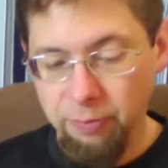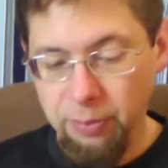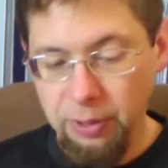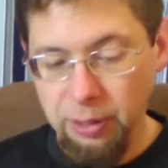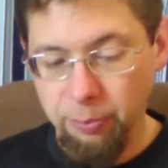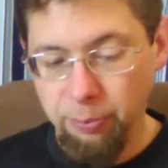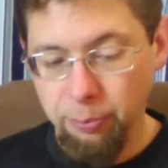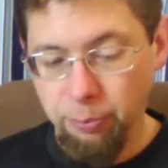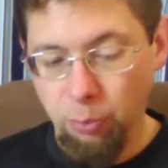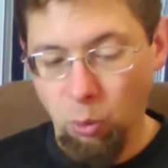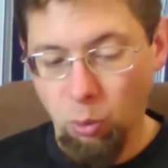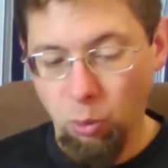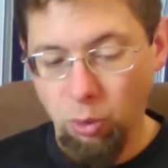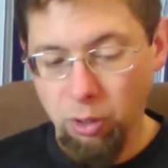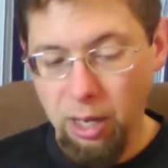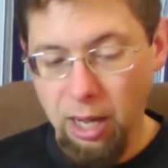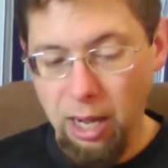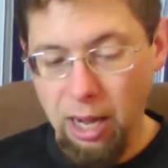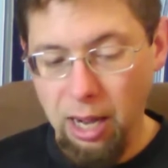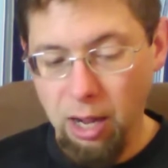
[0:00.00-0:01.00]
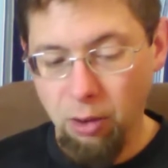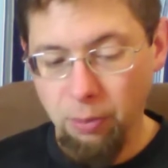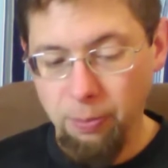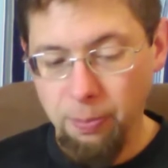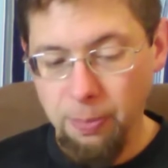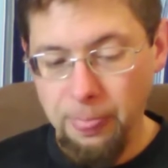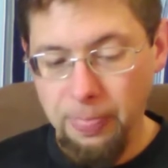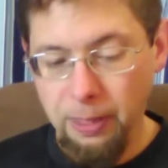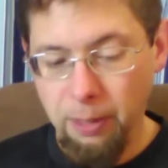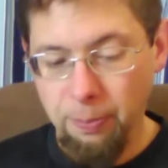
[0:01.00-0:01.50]
been poured out
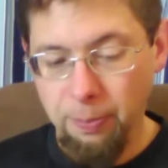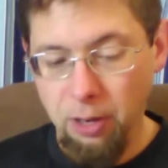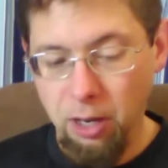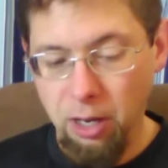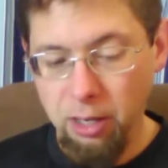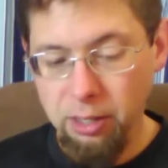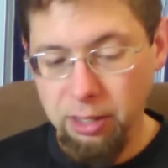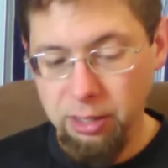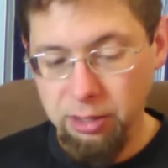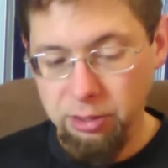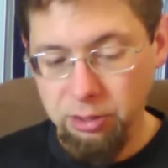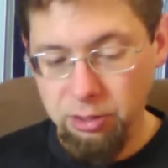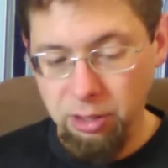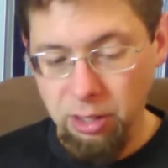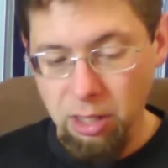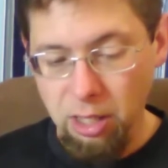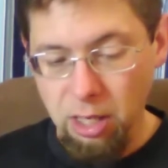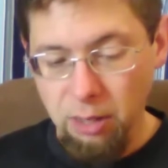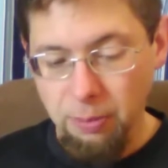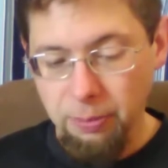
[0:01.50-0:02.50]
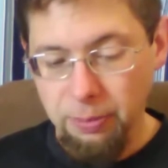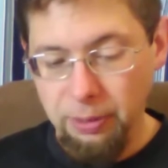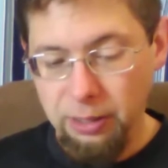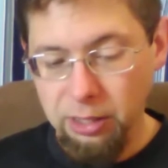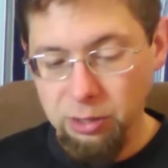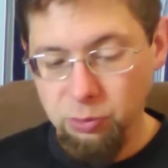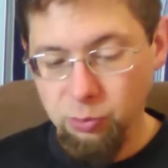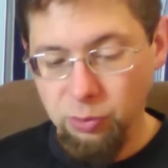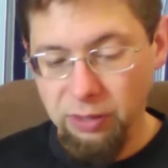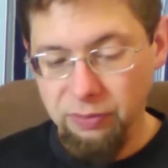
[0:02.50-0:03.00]
upon us,
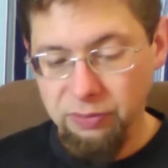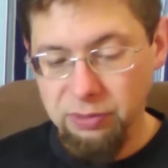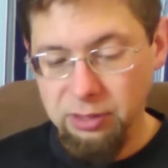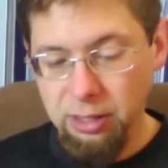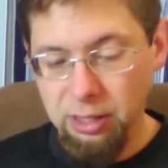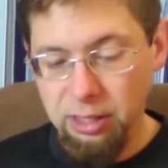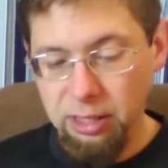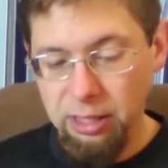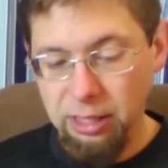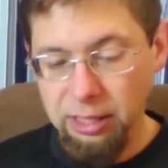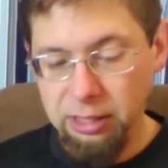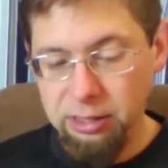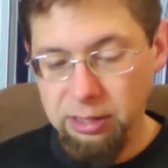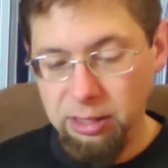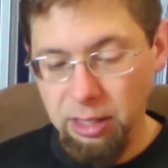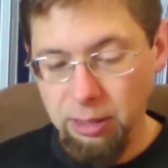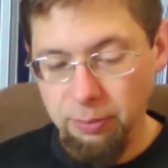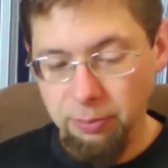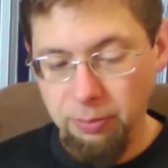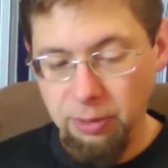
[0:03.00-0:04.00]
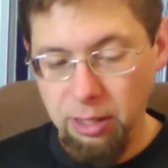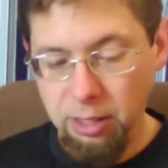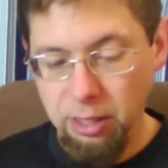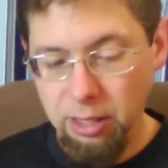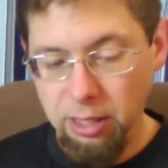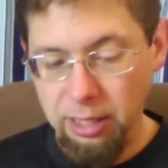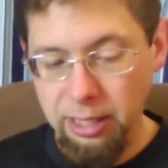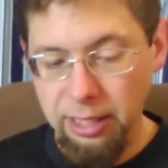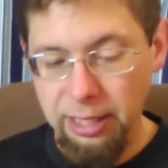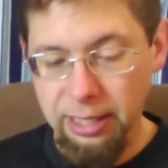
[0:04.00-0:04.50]
because we have sinned against him.
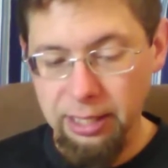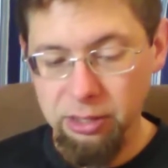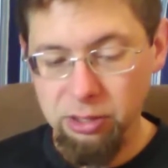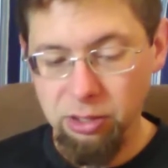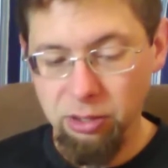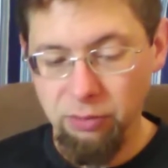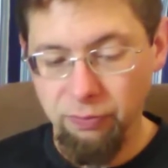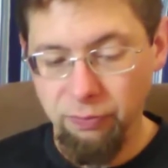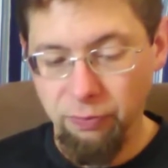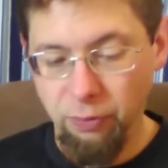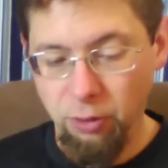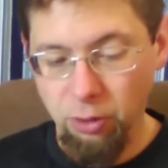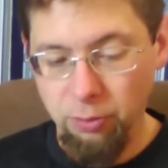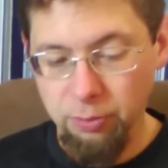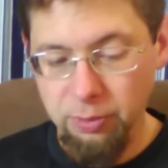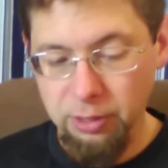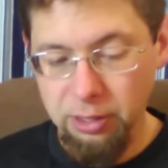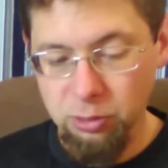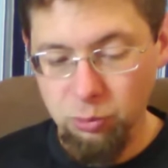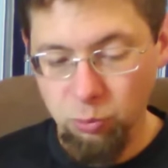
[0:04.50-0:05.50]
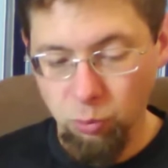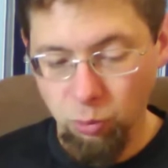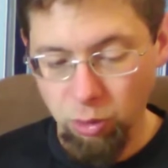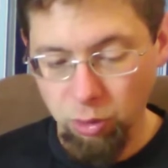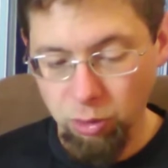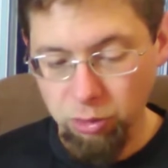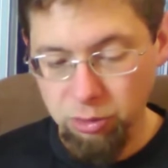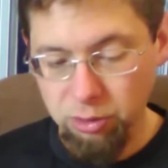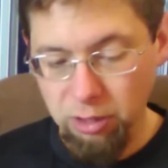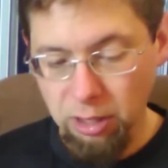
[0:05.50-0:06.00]
He has confirmed his
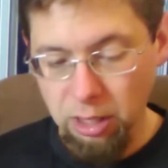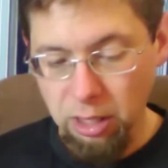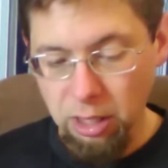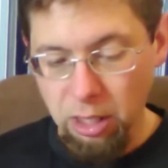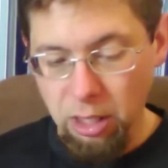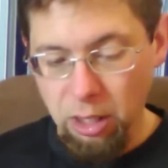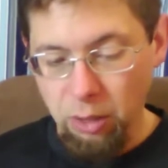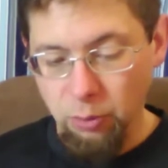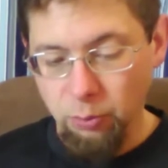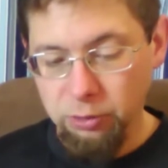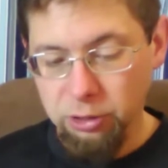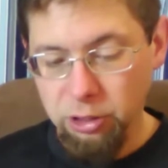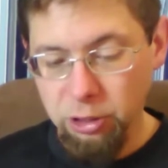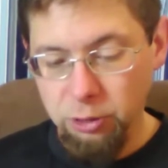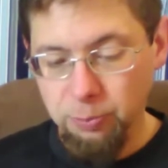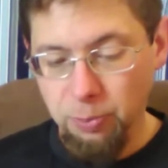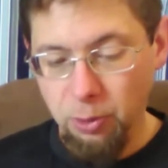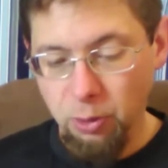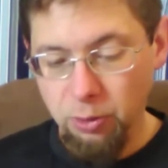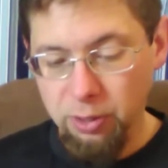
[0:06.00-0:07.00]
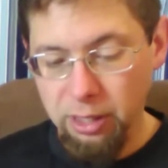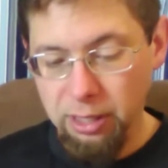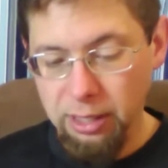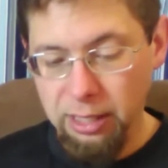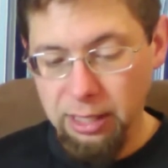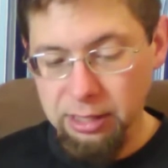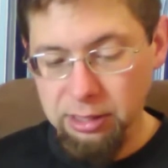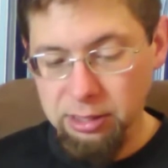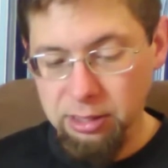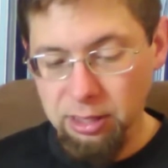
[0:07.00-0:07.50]
words, which he spoke
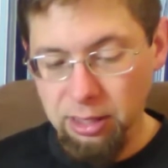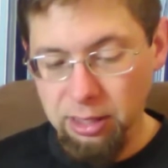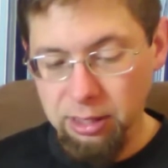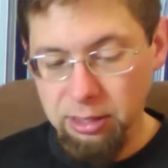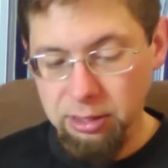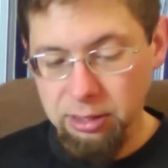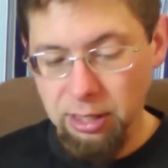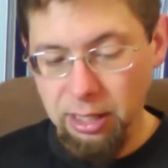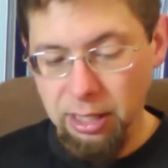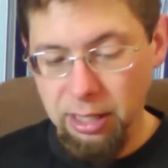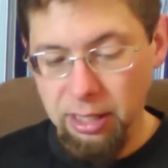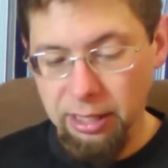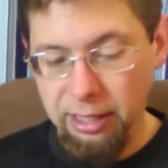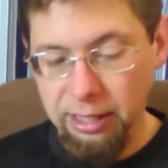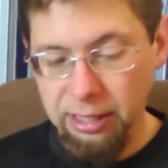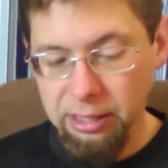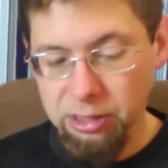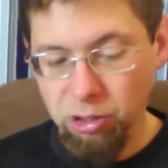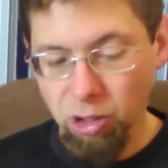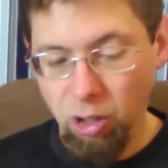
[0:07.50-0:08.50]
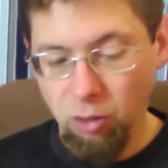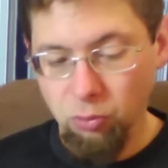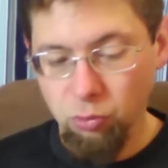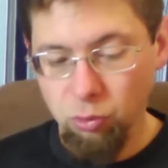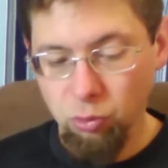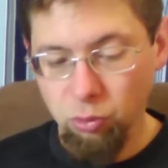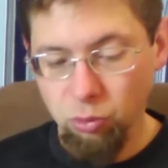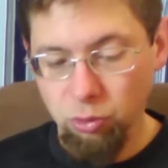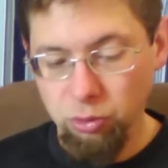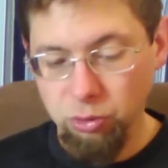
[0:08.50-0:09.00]
against us and against our
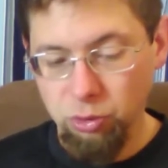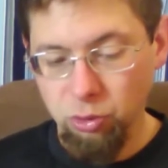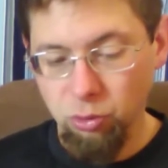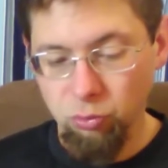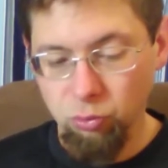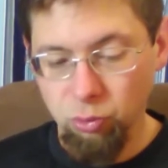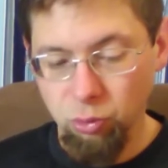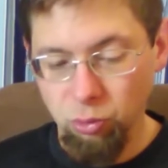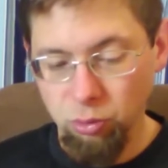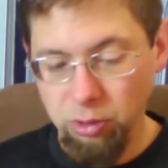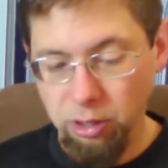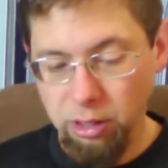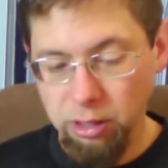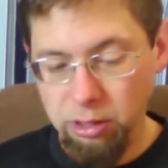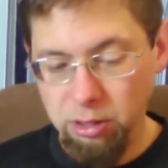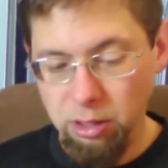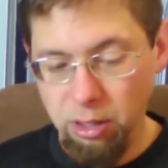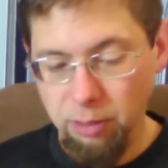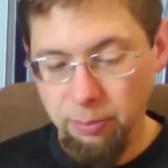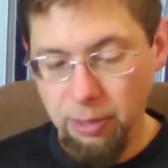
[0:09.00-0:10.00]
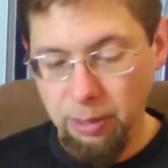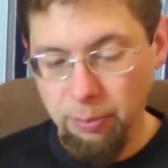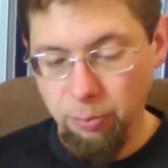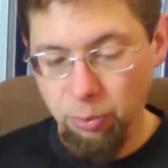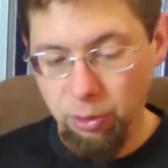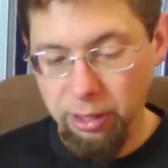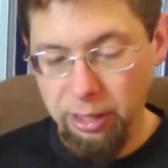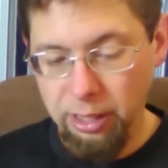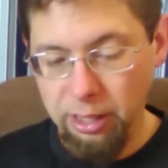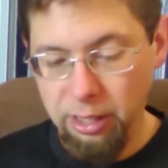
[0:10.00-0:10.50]
rulers who ruled us, by
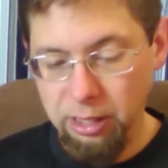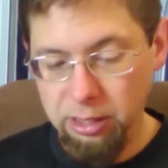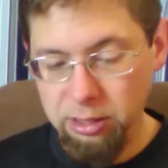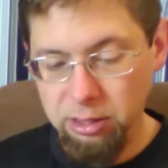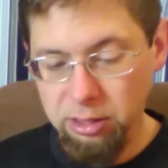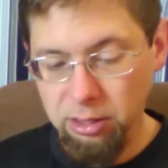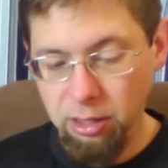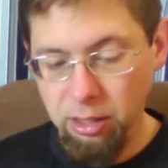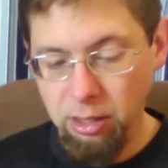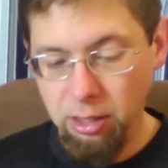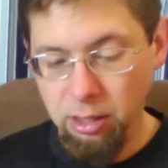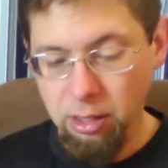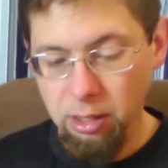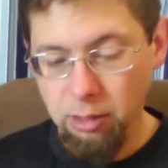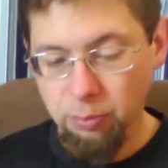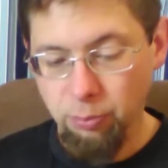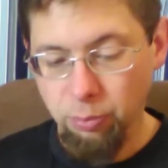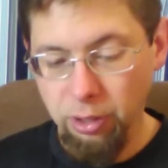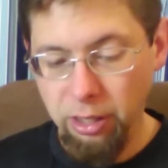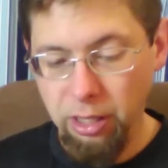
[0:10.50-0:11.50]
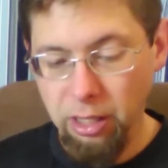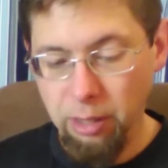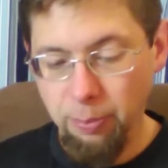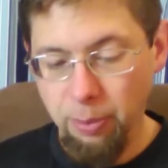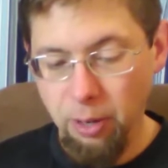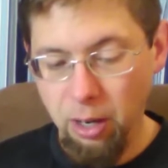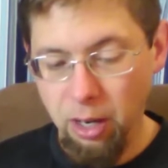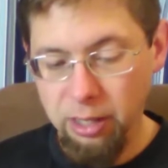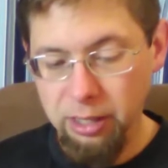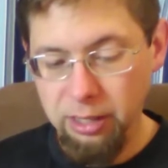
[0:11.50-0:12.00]
bringing us, bringing
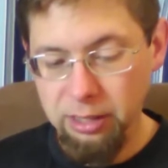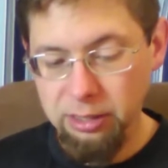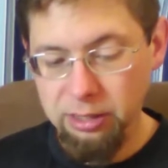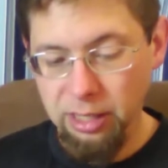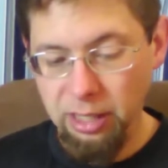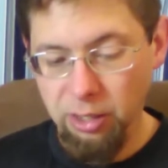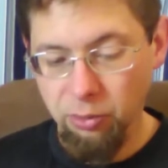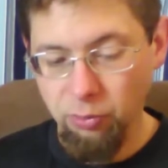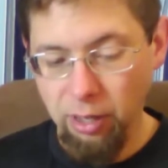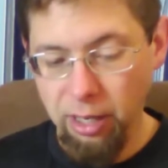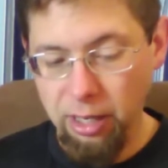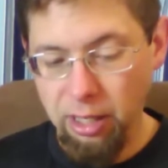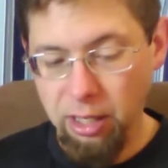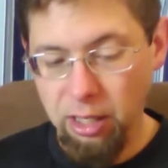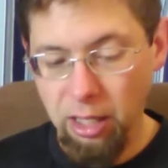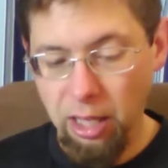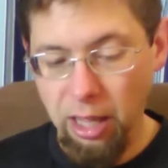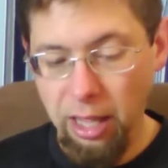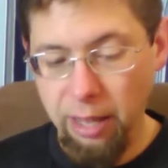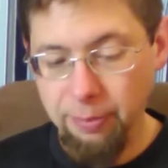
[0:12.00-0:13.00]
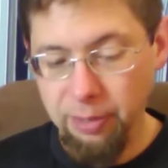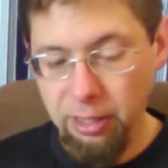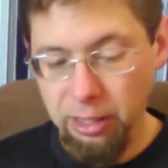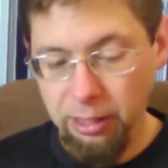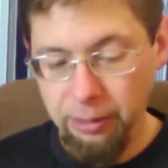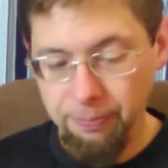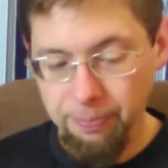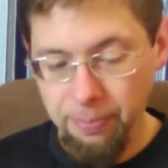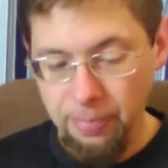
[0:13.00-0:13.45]
upon us a great calamity.